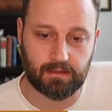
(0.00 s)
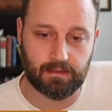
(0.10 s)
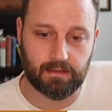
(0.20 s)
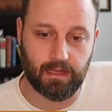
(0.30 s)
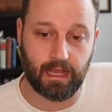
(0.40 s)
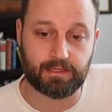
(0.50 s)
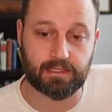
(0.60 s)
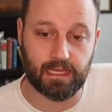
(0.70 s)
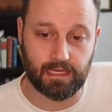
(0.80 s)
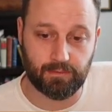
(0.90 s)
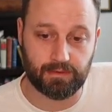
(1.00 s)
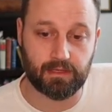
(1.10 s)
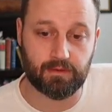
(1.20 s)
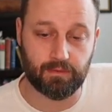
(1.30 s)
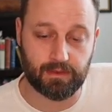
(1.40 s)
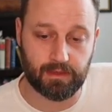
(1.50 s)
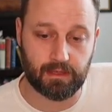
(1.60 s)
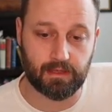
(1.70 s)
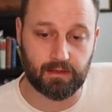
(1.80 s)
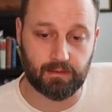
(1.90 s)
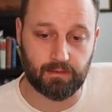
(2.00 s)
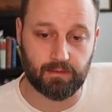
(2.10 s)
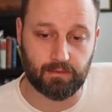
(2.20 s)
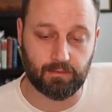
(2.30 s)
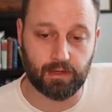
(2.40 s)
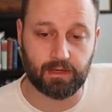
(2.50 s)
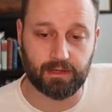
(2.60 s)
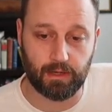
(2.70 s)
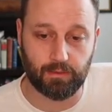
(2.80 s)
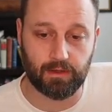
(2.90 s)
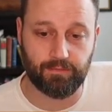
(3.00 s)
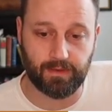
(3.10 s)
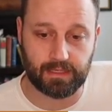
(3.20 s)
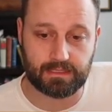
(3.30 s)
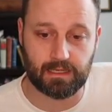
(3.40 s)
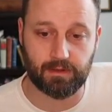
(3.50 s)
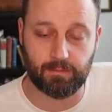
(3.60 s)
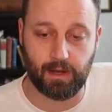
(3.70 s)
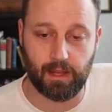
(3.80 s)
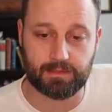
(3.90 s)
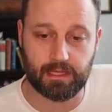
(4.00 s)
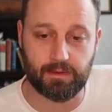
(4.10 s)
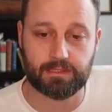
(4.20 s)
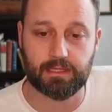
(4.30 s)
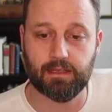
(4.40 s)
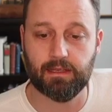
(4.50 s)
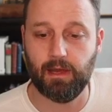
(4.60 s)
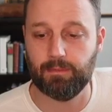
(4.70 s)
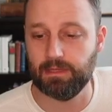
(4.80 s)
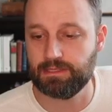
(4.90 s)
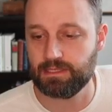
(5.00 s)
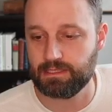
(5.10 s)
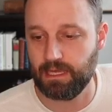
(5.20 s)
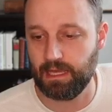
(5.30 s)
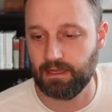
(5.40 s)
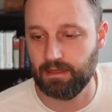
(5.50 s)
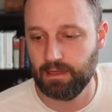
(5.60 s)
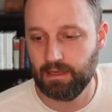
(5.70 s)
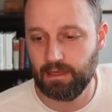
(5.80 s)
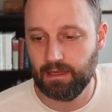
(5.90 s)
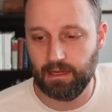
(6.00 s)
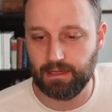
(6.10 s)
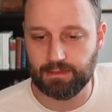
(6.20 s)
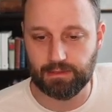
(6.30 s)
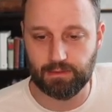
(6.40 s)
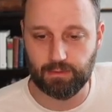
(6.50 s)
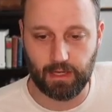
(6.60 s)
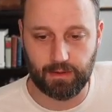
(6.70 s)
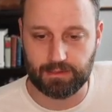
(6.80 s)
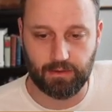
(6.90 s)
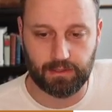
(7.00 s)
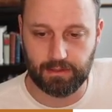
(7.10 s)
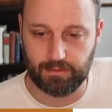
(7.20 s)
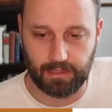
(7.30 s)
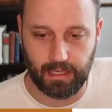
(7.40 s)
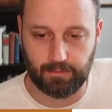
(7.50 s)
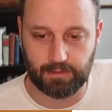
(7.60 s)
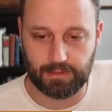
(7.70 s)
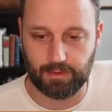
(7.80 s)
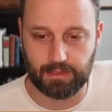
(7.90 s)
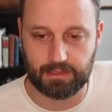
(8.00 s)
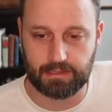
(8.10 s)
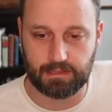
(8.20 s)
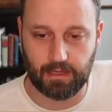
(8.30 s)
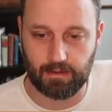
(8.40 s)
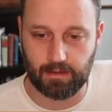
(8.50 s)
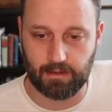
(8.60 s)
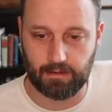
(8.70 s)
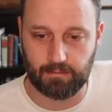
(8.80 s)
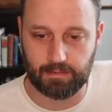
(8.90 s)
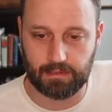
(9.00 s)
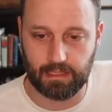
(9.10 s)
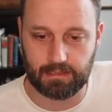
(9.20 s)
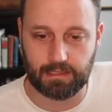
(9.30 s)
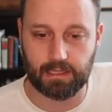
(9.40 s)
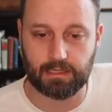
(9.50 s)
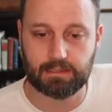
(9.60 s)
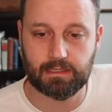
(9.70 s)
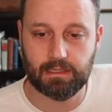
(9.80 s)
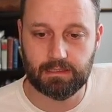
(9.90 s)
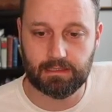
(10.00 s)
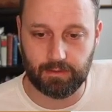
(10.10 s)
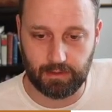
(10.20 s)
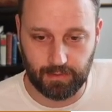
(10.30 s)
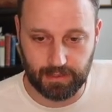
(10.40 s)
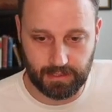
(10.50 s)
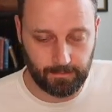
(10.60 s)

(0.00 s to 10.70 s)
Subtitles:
actually taking with the rook there would have fixed some of the problems that I was talking But let's just say I do what I was going to do in the game, which was takes, take with the bishop.